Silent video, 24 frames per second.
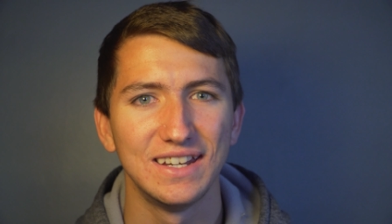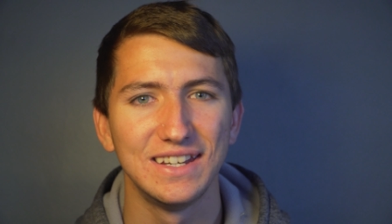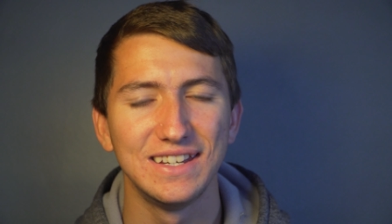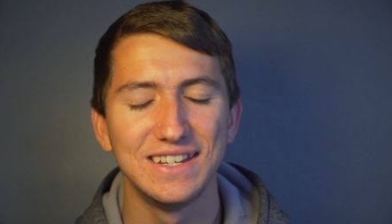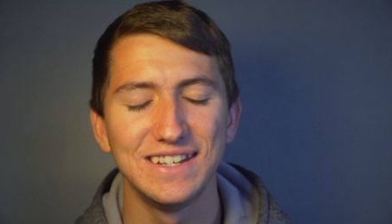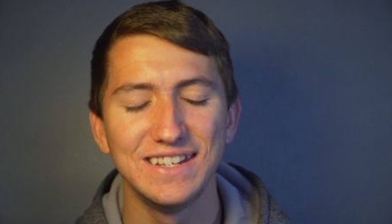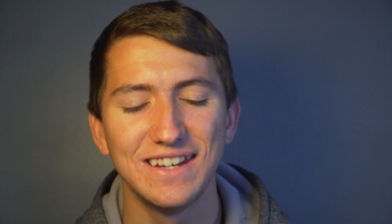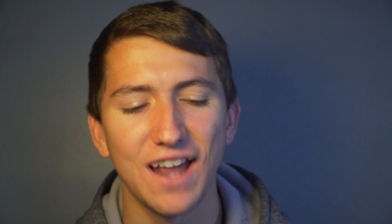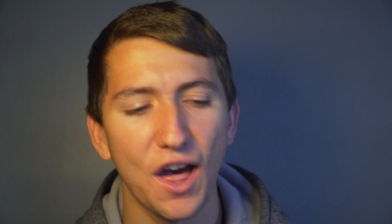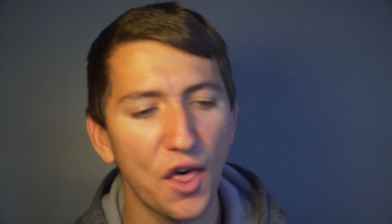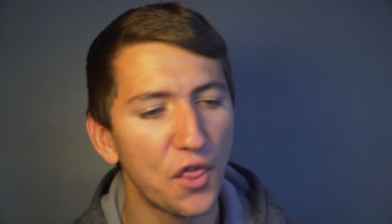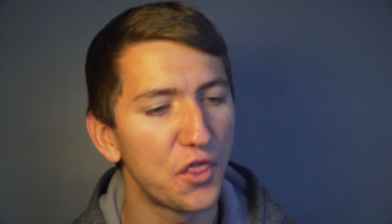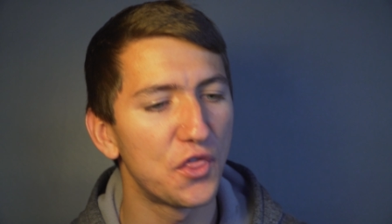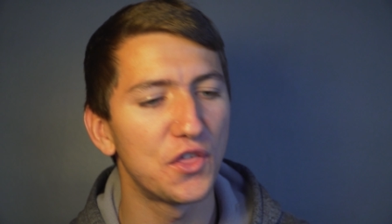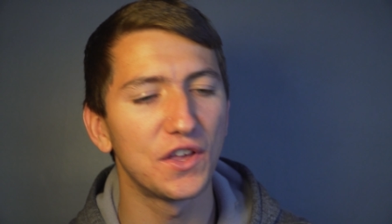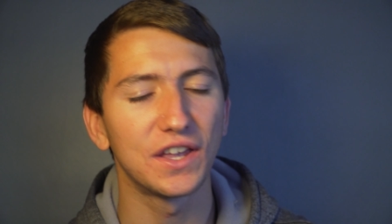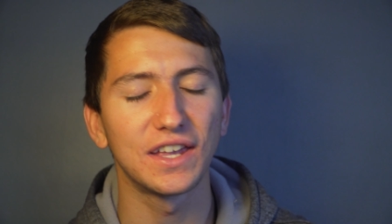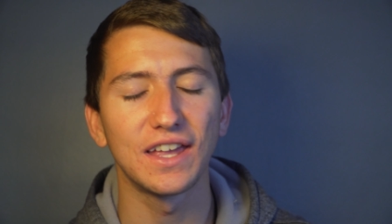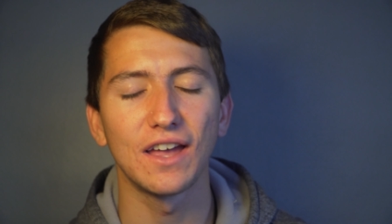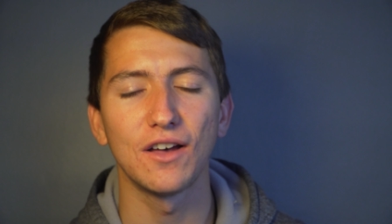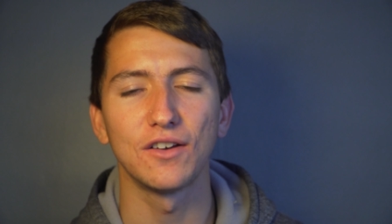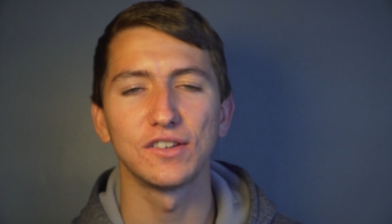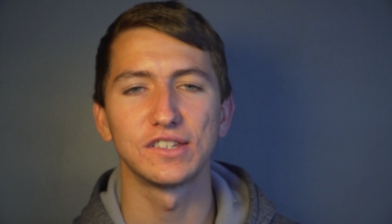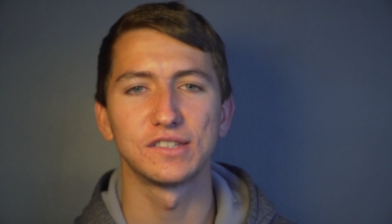
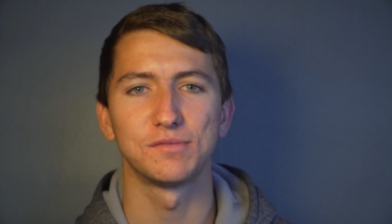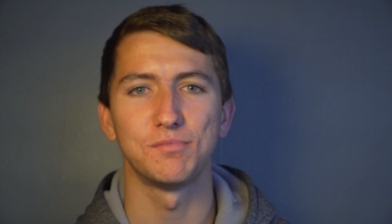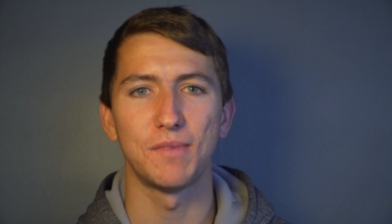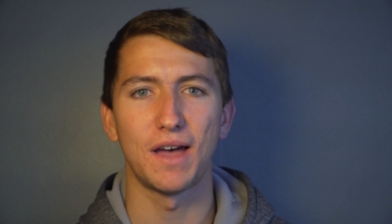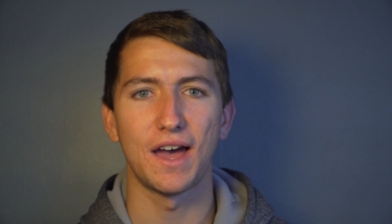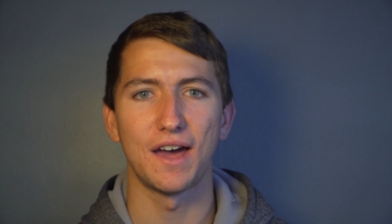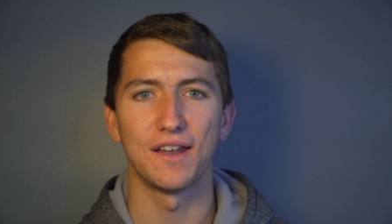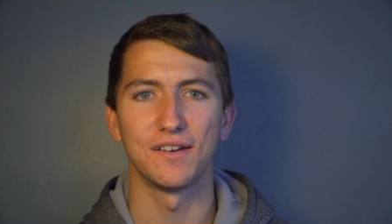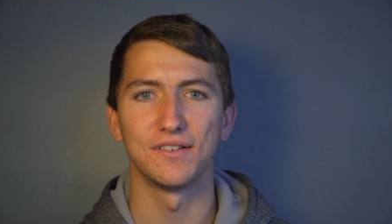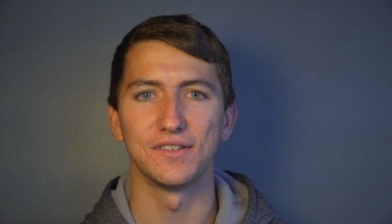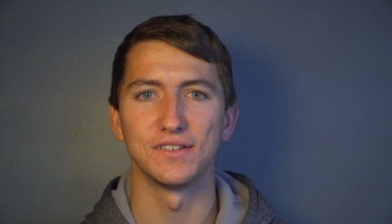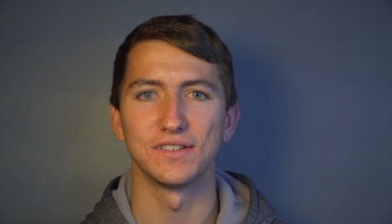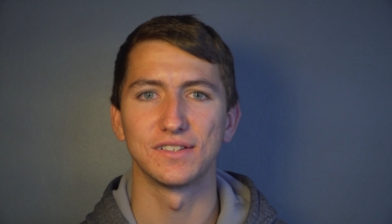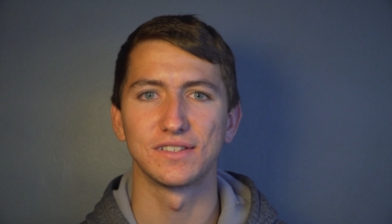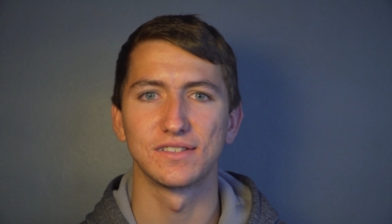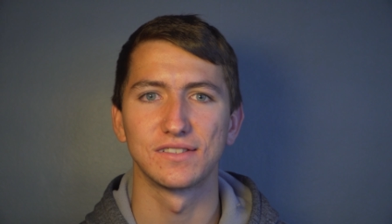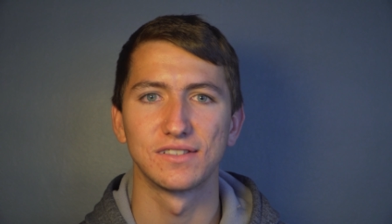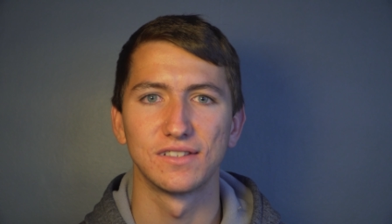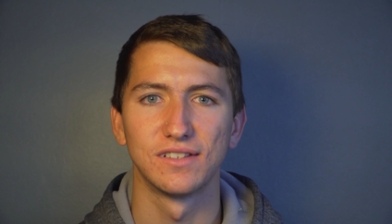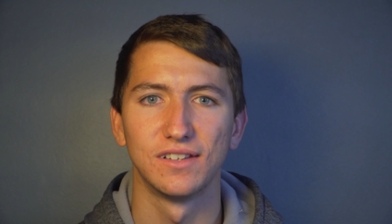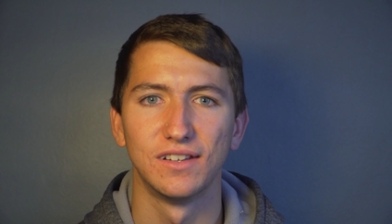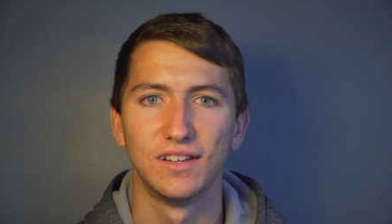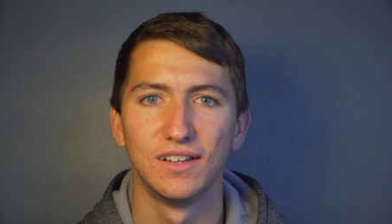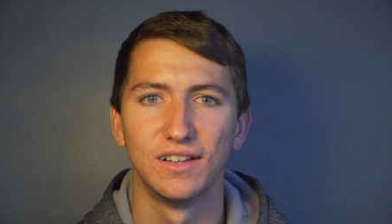nothing else
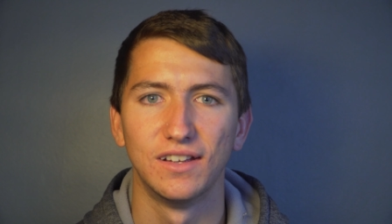matters.